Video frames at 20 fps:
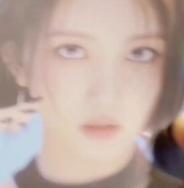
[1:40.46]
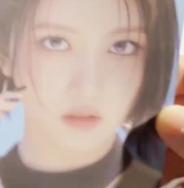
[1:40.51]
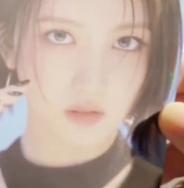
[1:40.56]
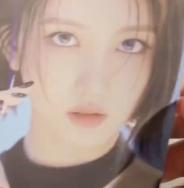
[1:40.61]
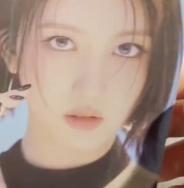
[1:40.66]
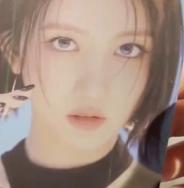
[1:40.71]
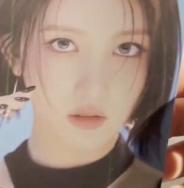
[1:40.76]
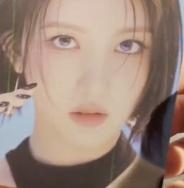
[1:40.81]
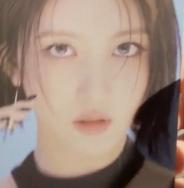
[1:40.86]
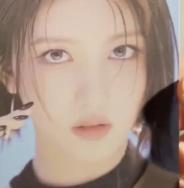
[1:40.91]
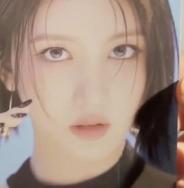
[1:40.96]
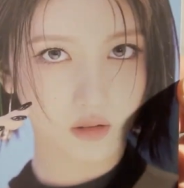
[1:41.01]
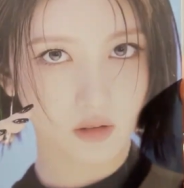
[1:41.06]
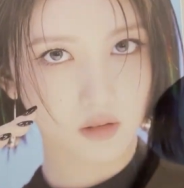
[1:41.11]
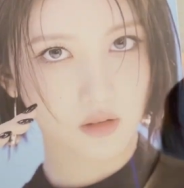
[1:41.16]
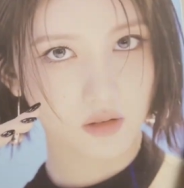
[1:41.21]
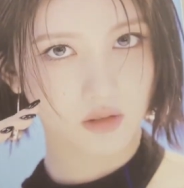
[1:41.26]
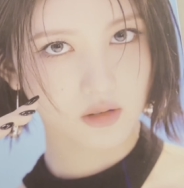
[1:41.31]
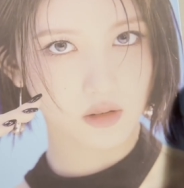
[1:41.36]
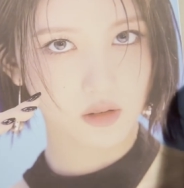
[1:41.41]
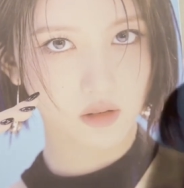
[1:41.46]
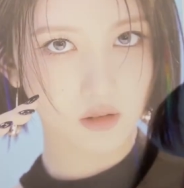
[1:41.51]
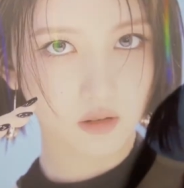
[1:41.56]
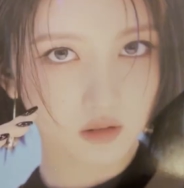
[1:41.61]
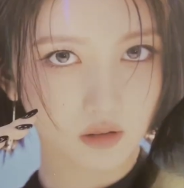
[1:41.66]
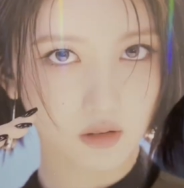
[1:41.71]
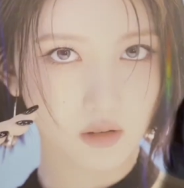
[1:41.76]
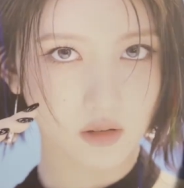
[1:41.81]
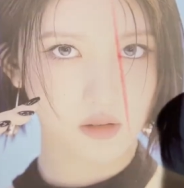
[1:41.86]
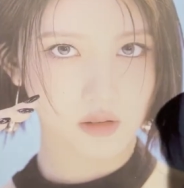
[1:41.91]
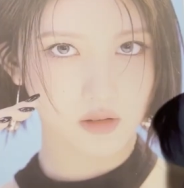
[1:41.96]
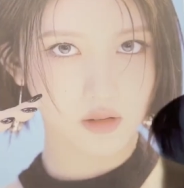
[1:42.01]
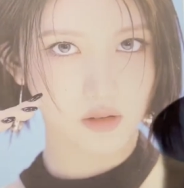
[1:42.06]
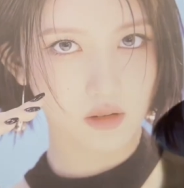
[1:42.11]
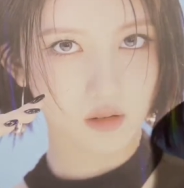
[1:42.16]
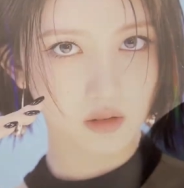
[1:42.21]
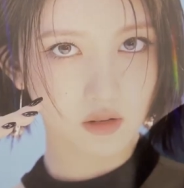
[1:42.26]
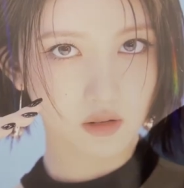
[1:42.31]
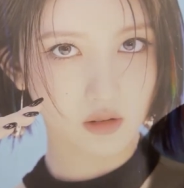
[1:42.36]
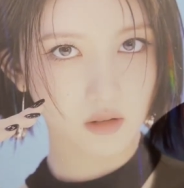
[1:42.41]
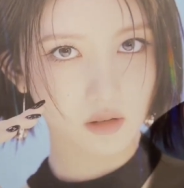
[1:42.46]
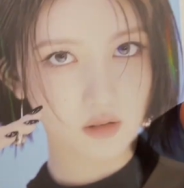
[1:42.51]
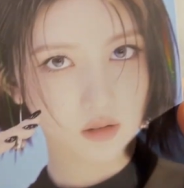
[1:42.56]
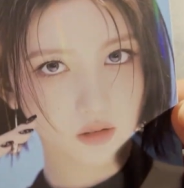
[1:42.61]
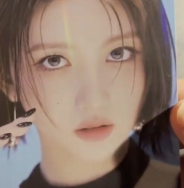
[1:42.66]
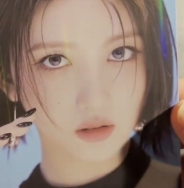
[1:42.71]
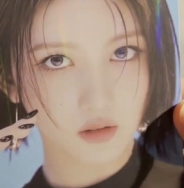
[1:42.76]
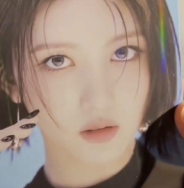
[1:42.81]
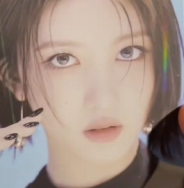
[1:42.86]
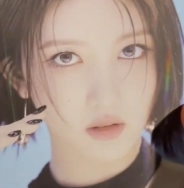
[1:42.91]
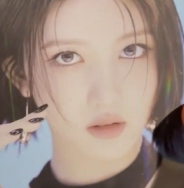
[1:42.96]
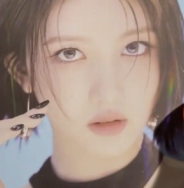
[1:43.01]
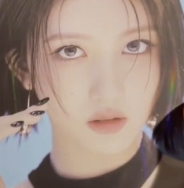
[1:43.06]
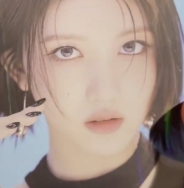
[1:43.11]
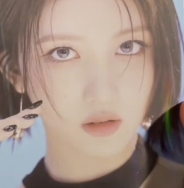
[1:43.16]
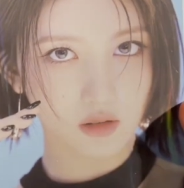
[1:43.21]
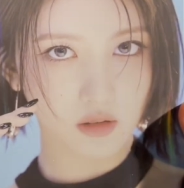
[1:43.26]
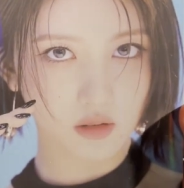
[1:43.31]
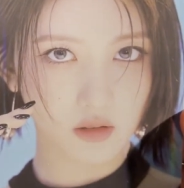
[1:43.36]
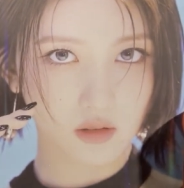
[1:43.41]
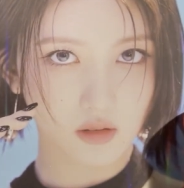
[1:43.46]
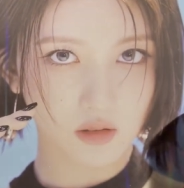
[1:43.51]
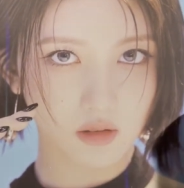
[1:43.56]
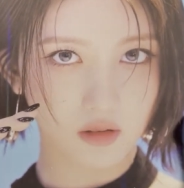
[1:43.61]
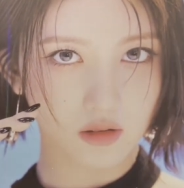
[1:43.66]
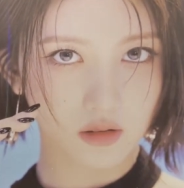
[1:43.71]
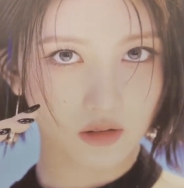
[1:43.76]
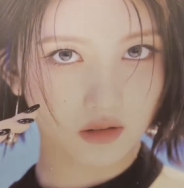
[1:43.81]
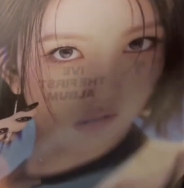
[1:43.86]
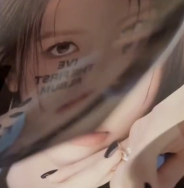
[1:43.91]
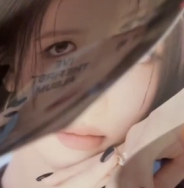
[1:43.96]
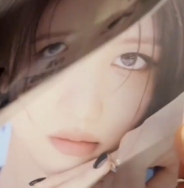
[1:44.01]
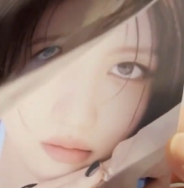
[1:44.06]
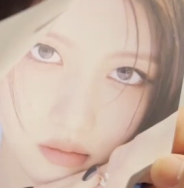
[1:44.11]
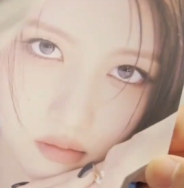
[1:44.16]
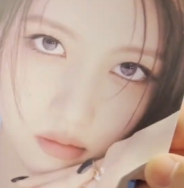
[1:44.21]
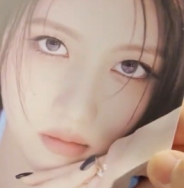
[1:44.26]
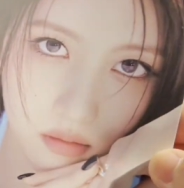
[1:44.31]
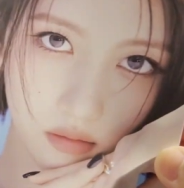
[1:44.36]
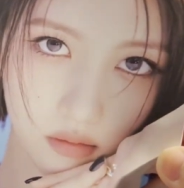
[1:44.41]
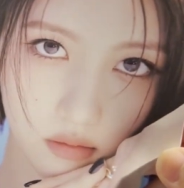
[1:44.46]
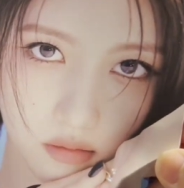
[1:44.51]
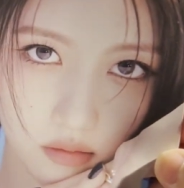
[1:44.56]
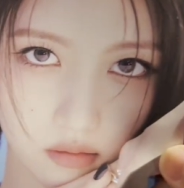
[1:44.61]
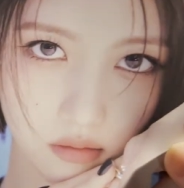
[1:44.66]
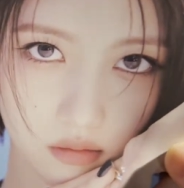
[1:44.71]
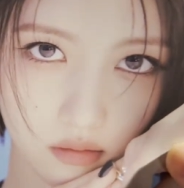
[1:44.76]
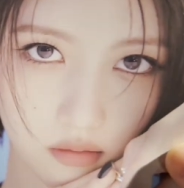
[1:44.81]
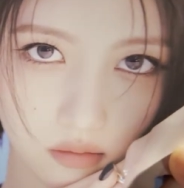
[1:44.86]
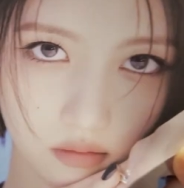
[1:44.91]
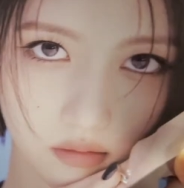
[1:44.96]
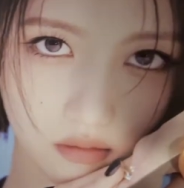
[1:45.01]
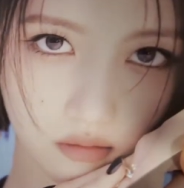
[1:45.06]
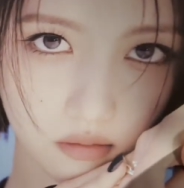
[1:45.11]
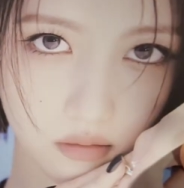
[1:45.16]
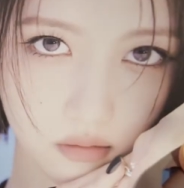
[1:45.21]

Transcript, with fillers: Here's Gaeul's little photo book. I'm assuming it's just her.